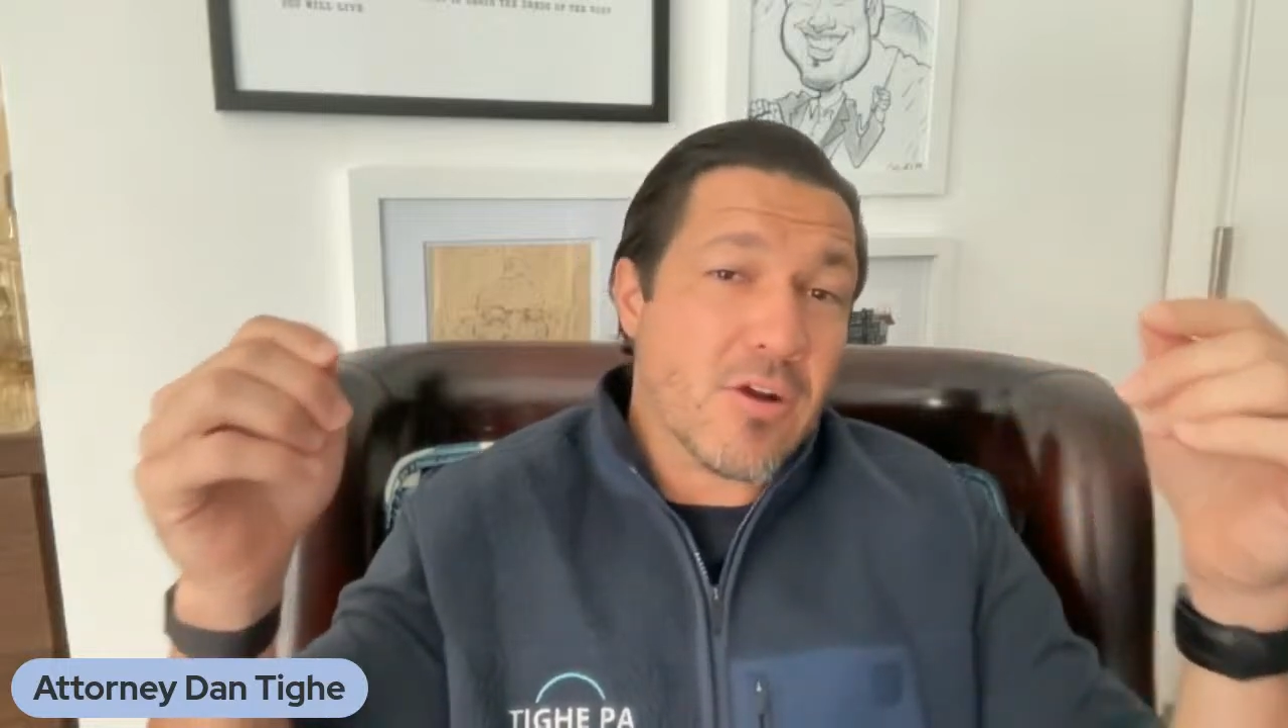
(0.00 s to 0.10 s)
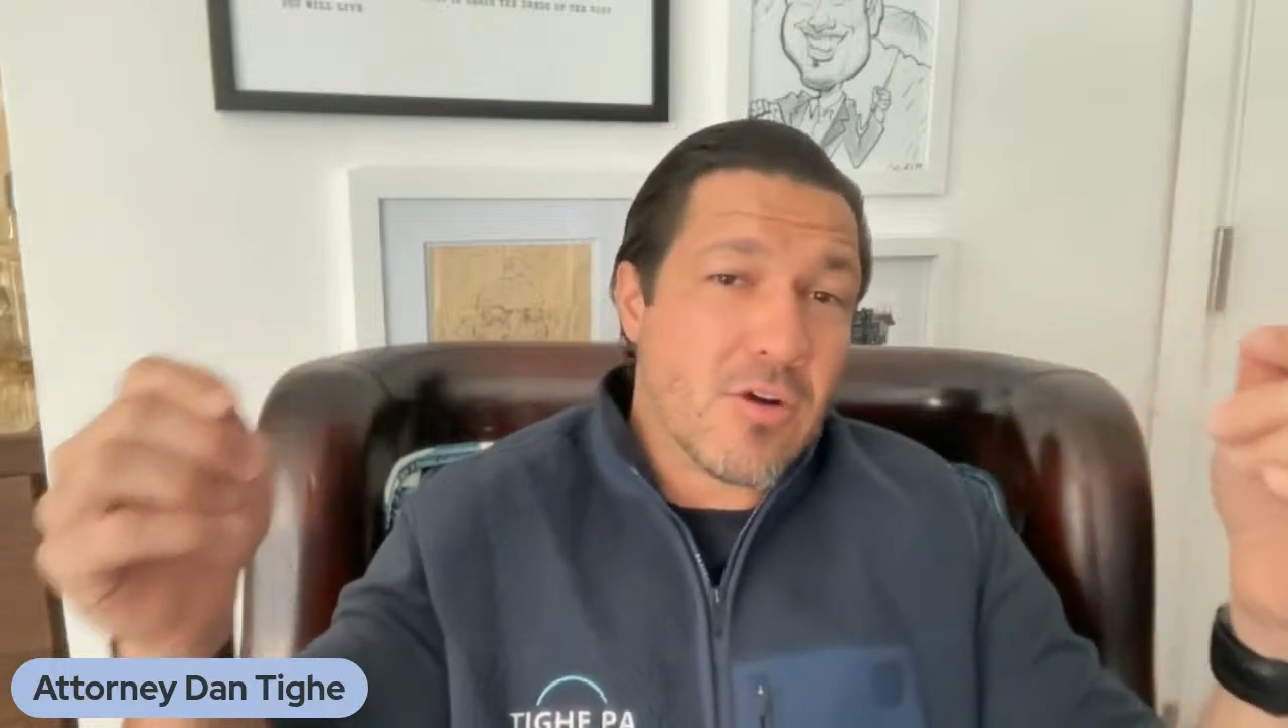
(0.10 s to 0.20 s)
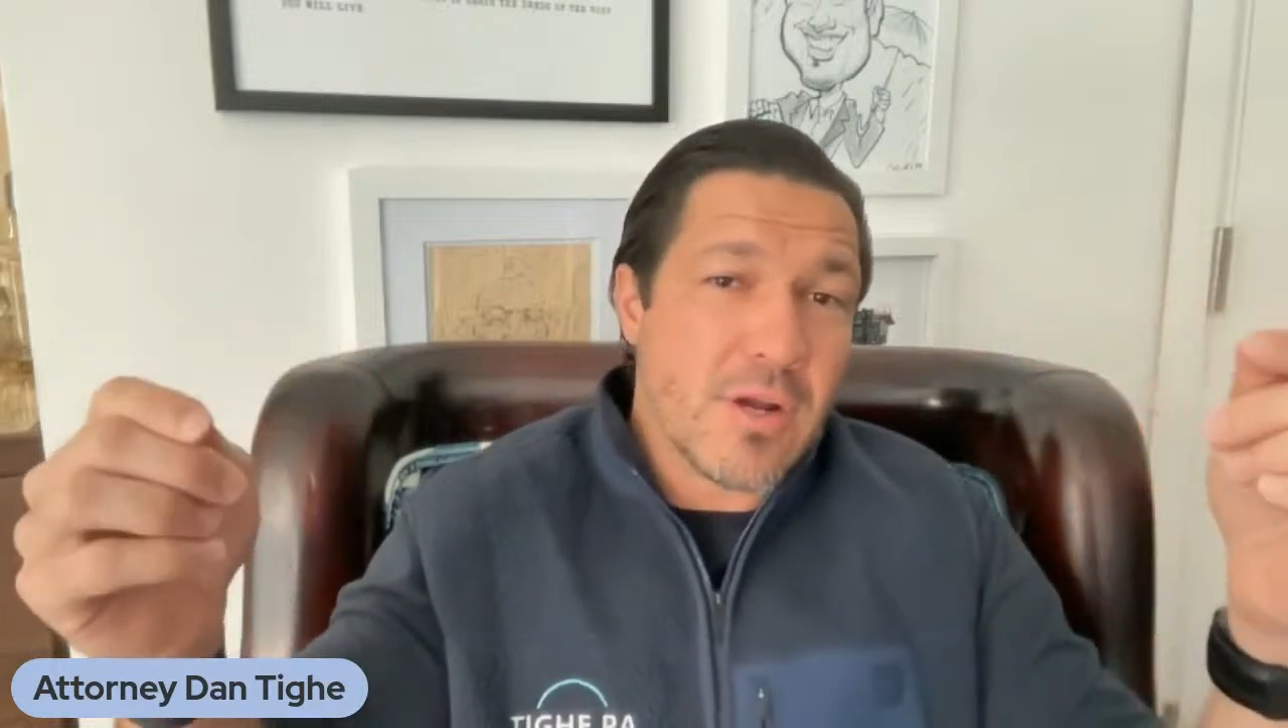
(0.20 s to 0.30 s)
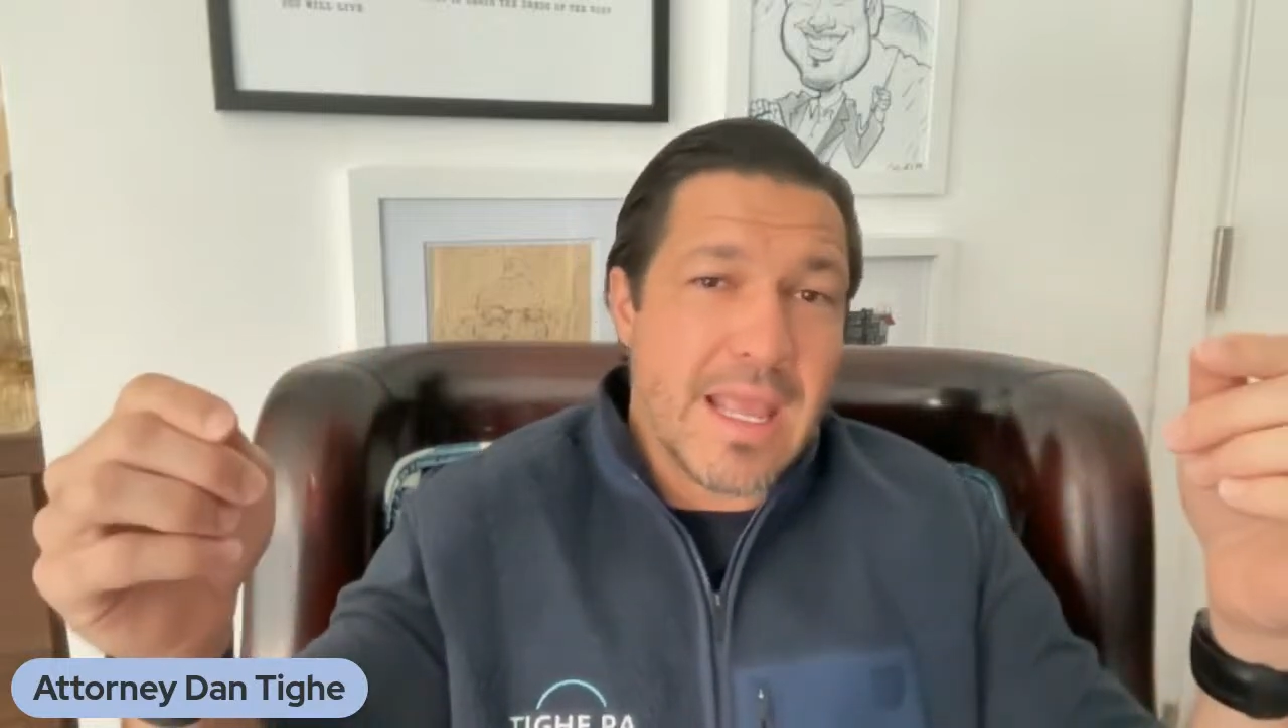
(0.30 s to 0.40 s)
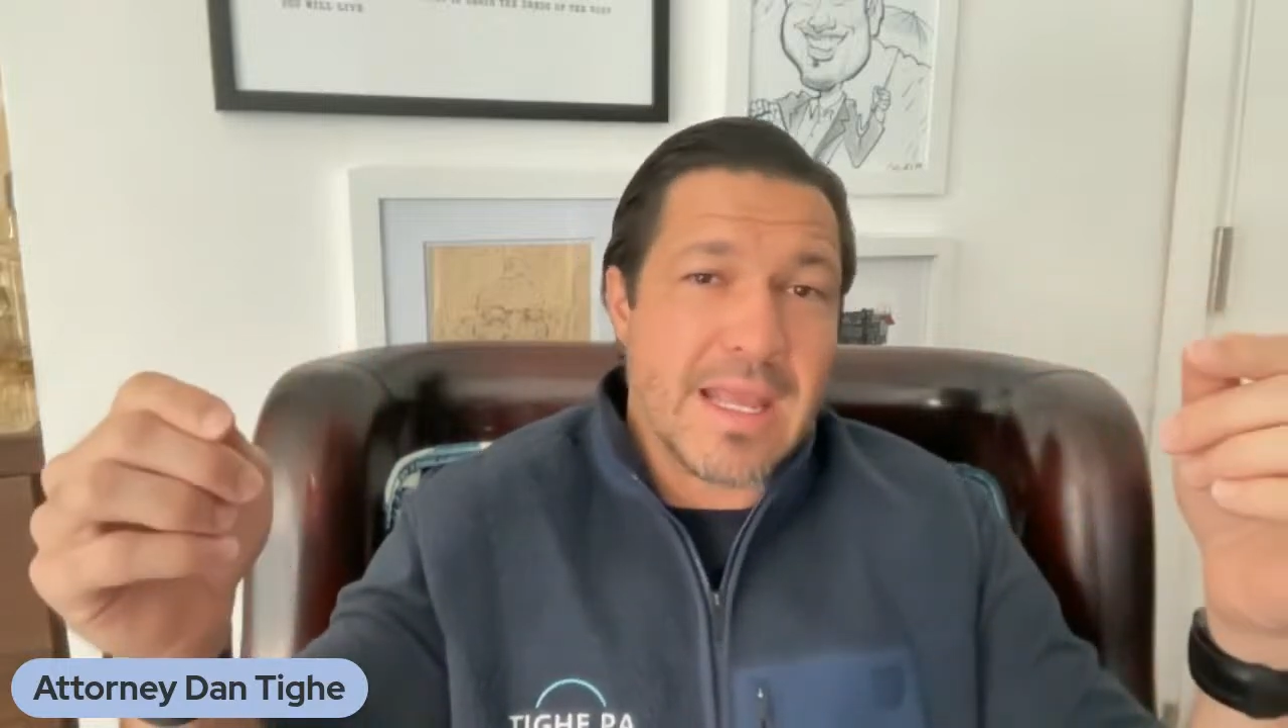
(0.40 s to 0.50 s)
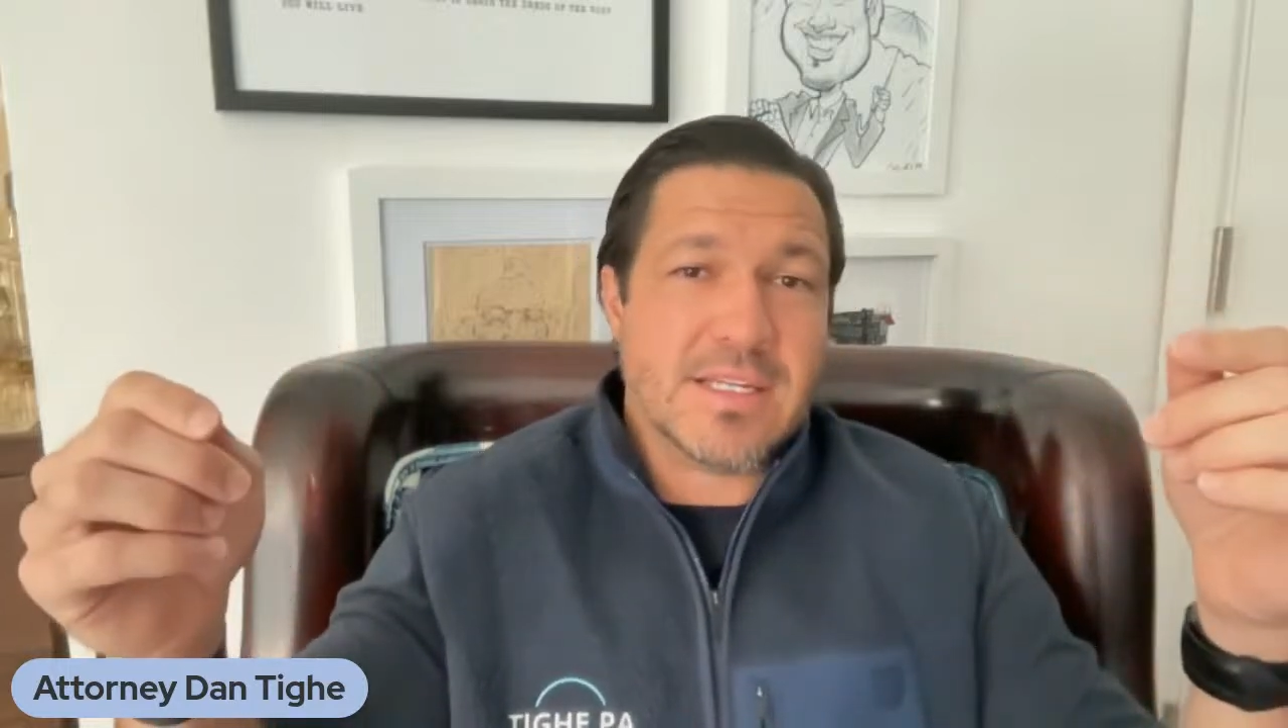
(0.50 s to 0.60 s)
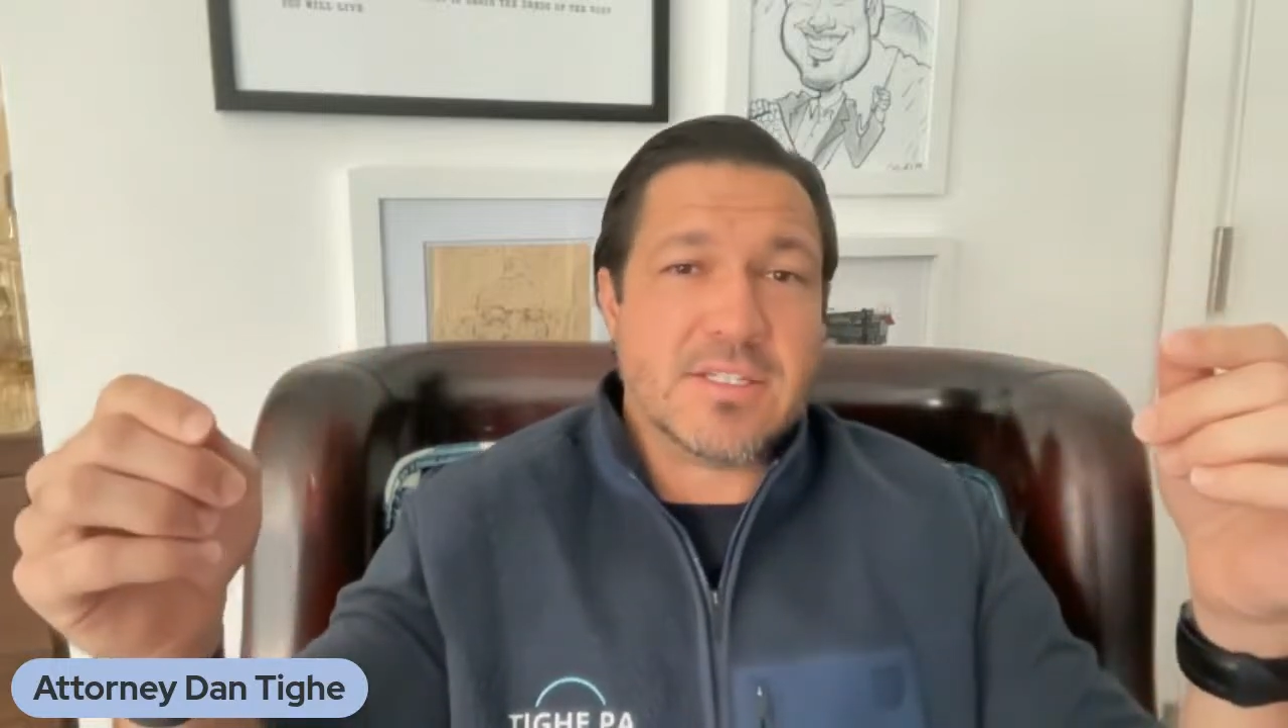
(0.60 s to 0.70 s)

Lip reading: hurricane